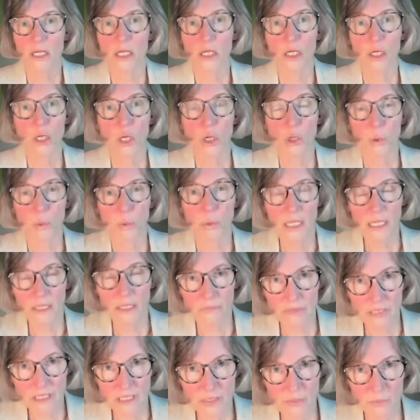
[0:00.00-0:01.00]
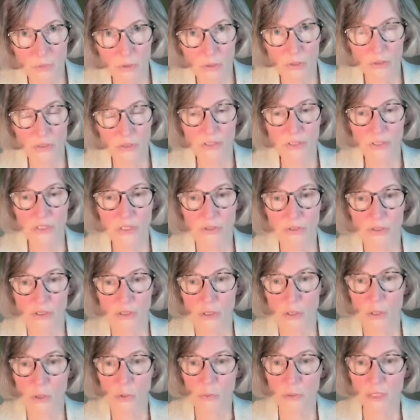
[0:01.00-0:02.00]
a quick response,
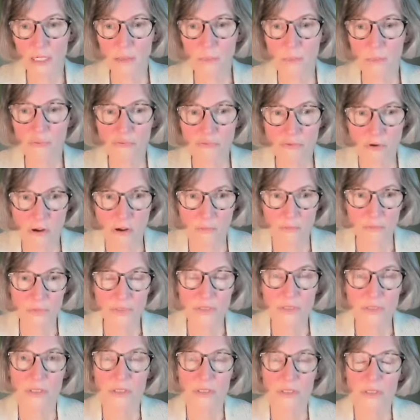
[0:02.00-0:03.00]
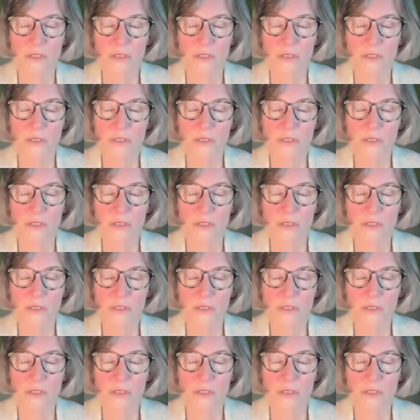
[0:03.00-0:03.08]
a quick prompt,